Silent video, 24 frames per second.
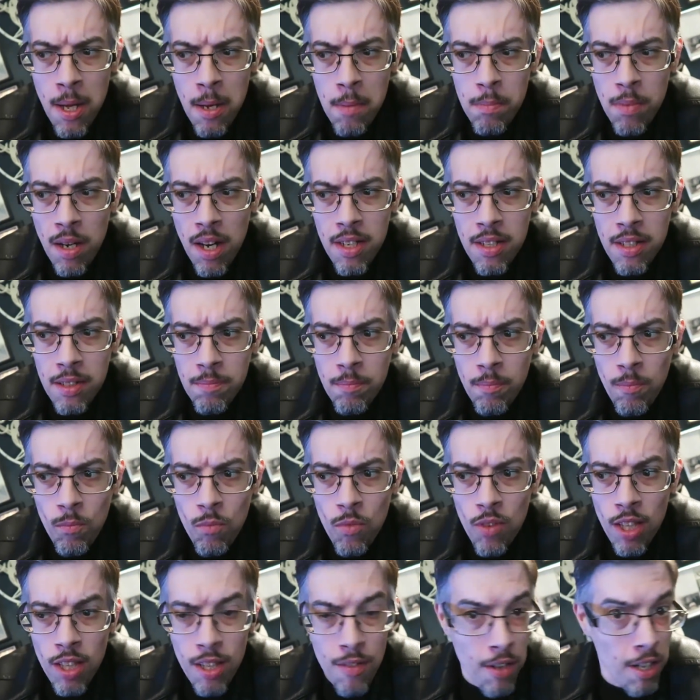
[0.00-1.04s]
But
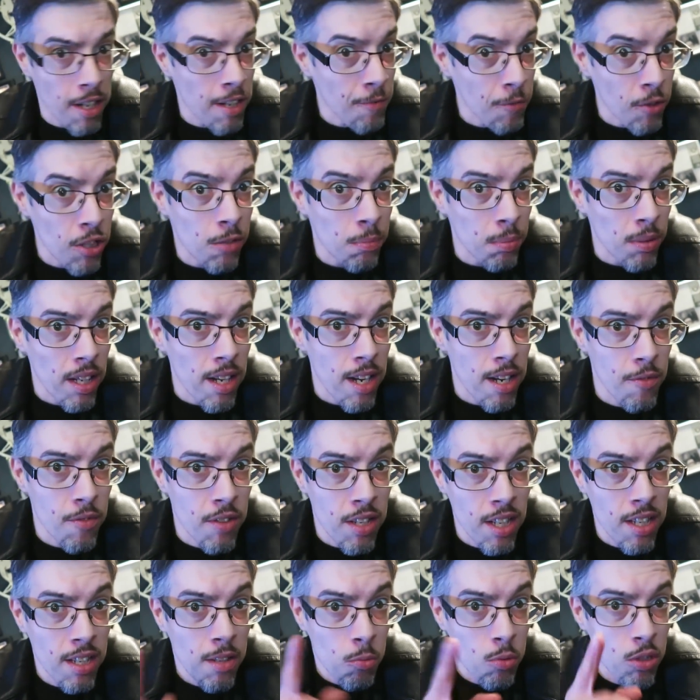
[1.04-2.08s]
the very first play I ever
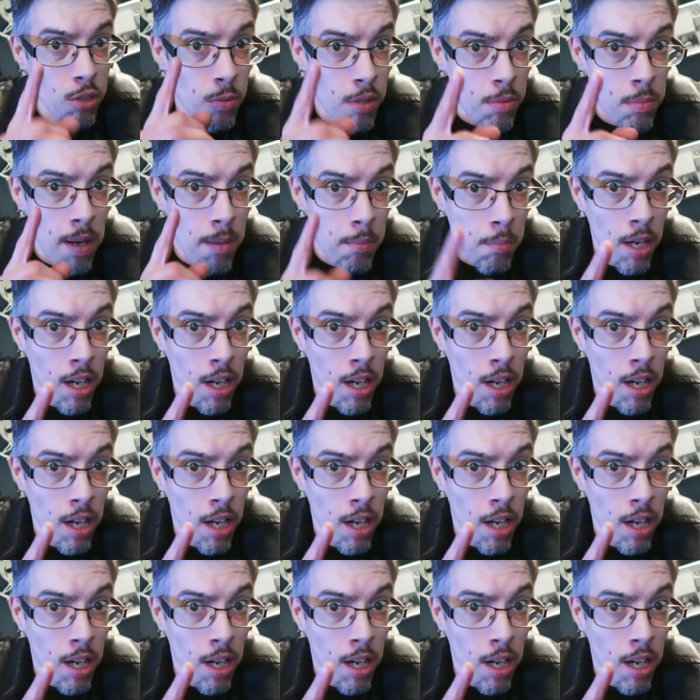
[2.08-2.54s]
did was with my